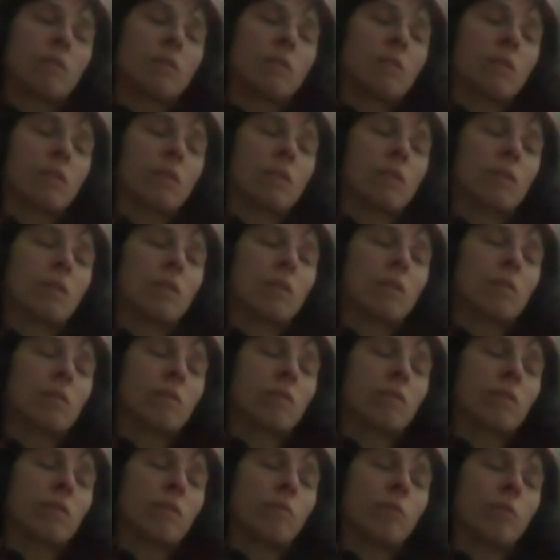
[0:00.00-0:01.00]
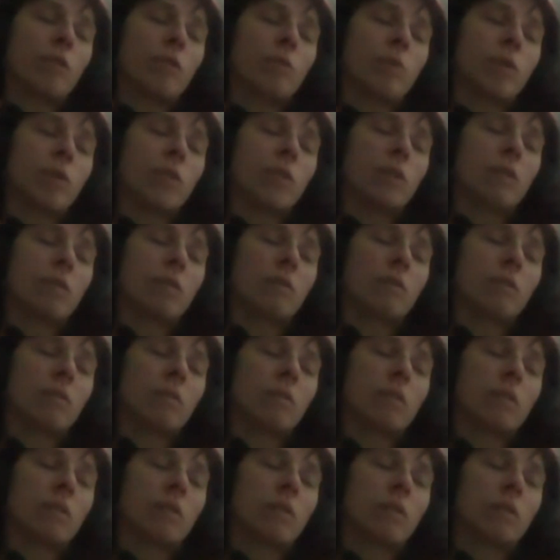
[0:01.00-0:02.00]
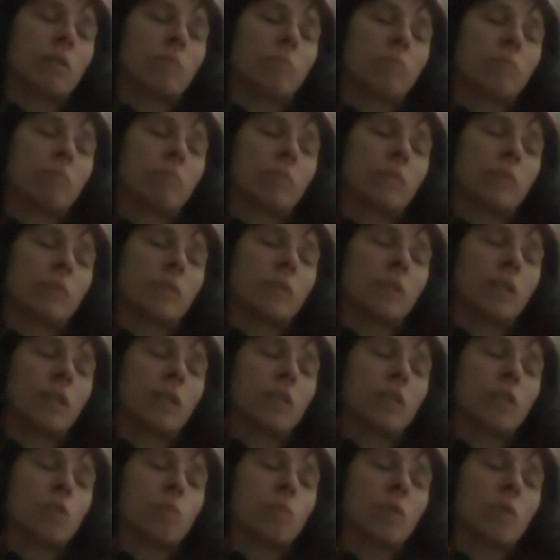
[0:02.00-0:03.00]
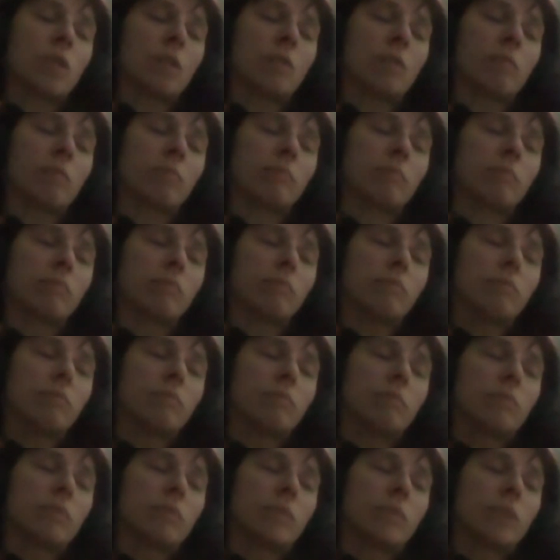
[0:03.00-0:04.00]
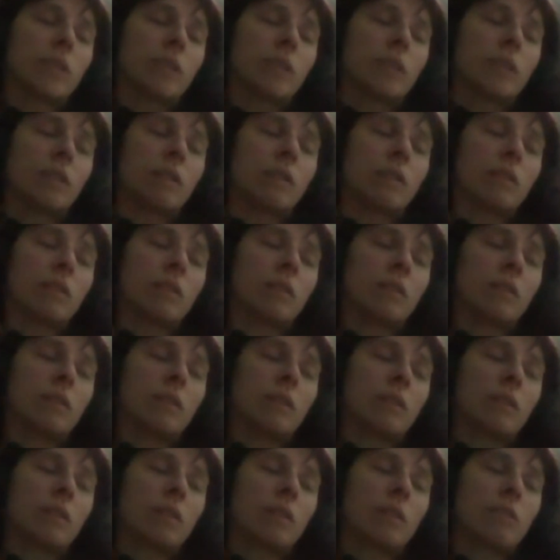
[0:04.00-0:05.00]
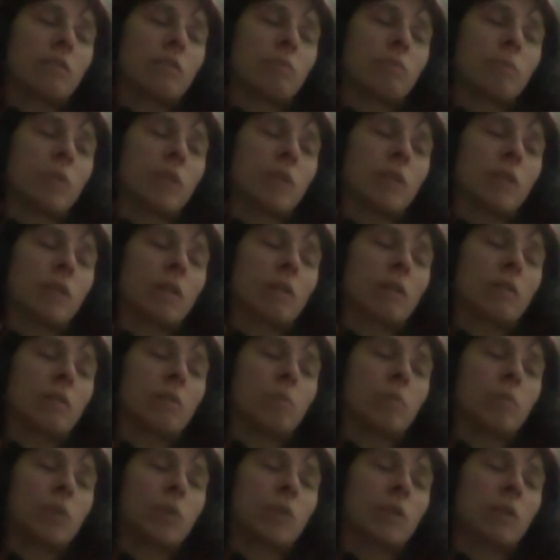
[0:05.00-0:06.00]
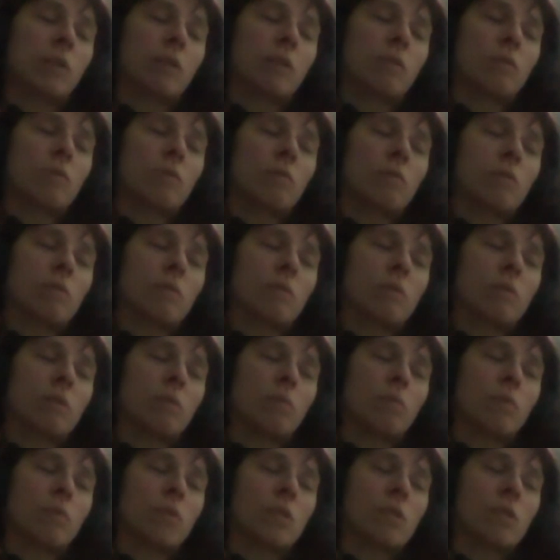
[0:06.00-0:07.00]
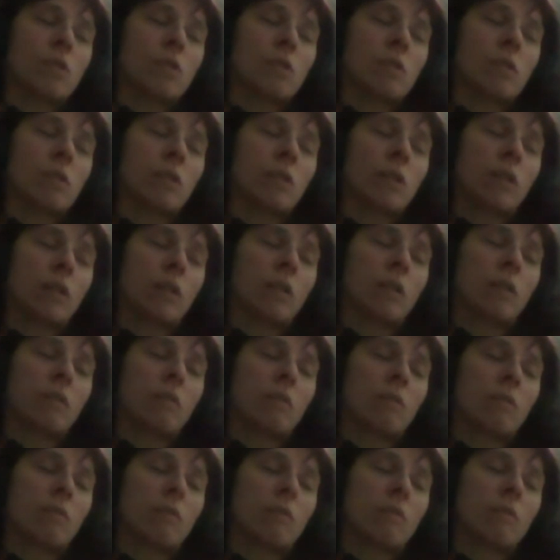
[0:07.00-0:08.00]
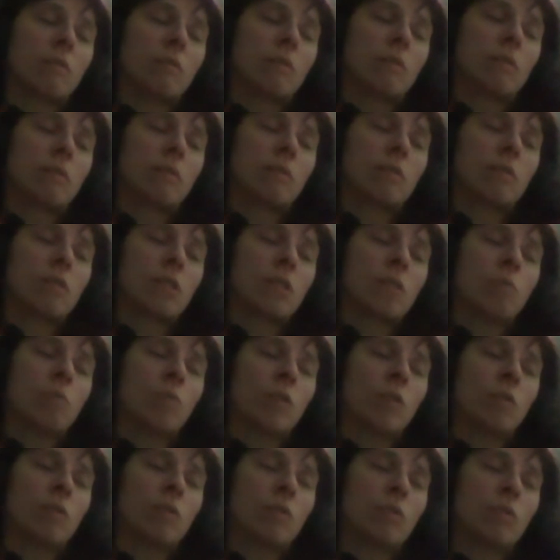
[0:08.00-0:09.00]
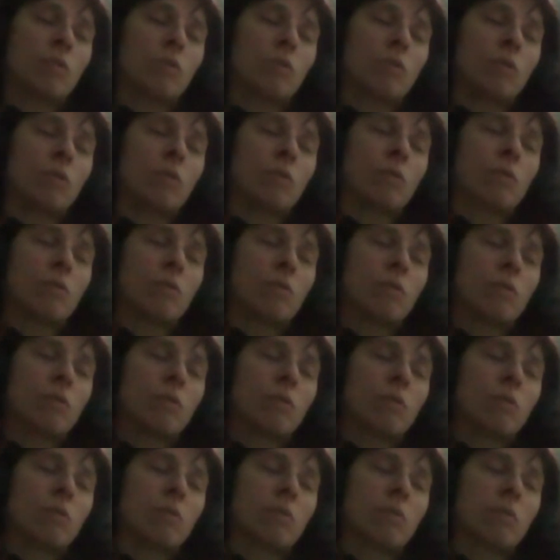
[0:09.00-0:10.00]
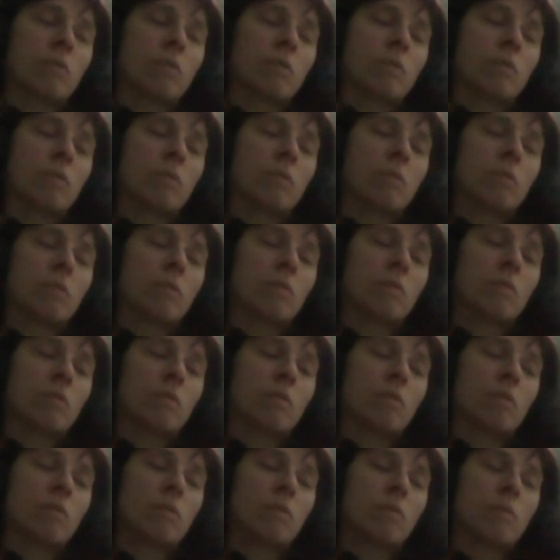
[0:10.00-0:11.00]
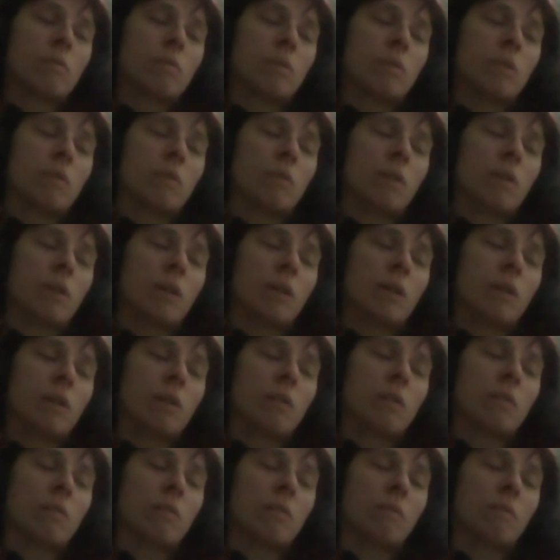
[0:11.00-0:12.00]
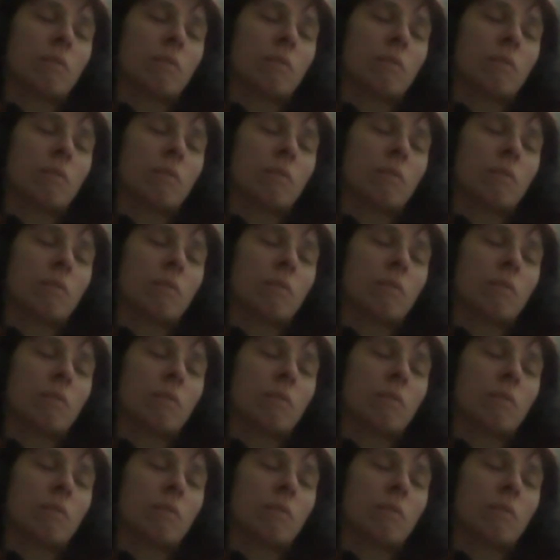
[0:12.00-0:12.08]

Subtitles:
Taking care of everybody. That's me. And I've been now put into a position again similar to hers, where I